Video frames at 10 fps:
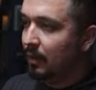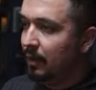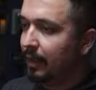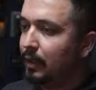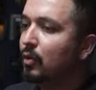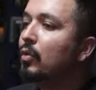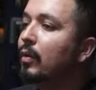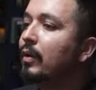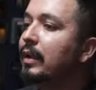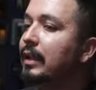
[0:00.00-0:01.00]
like, you don't
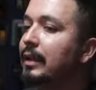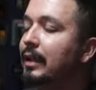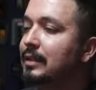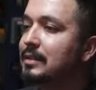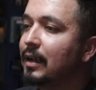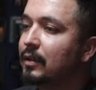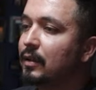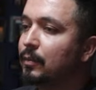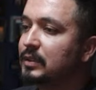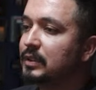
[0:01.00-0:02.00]
want to get stuck in a
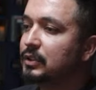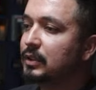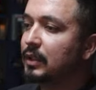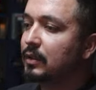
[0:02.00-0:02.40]
position.